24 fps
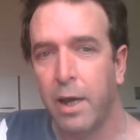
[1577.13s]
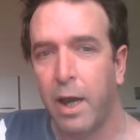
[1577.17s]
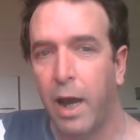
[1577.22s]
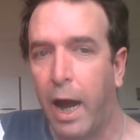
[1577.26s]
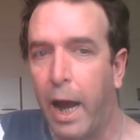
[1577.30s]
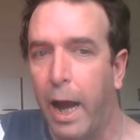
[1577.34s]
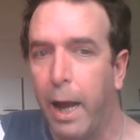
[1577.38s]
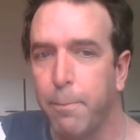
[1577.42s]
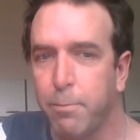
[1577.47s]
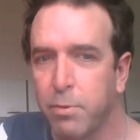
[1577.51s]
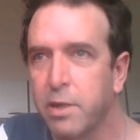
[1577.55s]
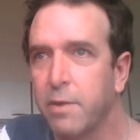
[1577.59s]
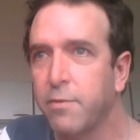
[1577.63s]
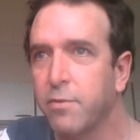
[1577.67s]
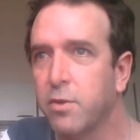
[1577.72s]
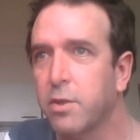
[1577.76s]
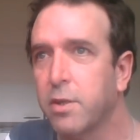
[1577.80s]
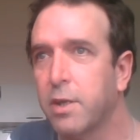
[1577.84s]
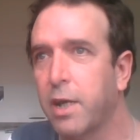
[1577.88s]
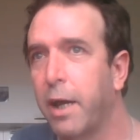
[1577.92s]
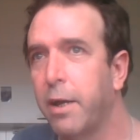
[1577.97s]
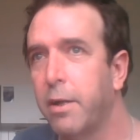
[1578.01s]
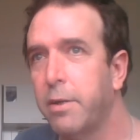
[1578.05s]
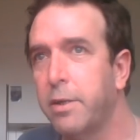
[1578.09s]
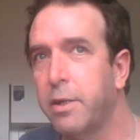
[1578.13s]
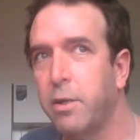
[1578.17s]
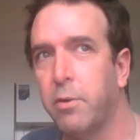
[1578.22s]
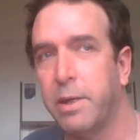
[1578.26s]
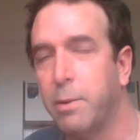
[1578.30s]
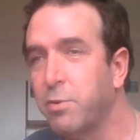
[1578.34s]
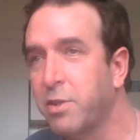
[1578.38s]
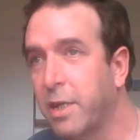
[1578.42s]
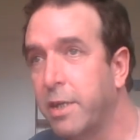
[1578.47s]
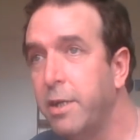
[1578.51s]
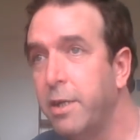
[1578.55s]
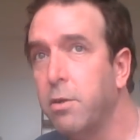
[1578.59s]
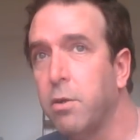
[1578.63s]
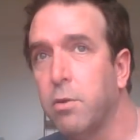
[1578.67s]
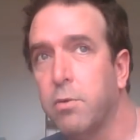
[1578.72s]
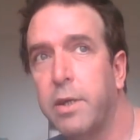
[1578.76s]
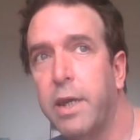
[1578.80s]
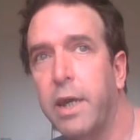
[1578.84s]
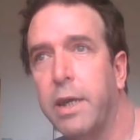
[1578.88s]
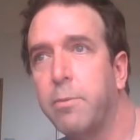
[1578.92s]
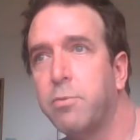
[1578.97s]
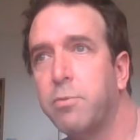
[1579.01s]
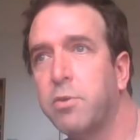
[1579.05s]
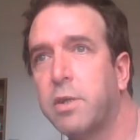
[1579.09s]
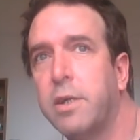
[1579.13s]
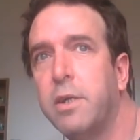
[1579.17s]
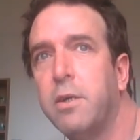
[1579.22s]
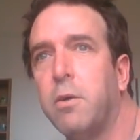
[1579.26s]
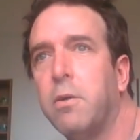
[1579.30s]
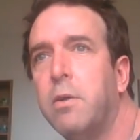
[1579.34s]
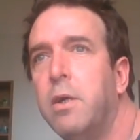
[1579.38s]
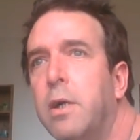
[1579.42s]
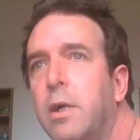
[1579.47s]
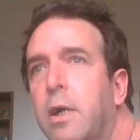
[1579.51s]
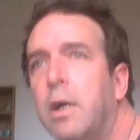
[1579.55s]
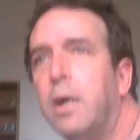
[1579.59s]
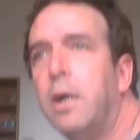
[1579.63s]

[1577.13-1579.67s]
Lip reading: I believe that the guy, he was killed. Yeah, he was killed.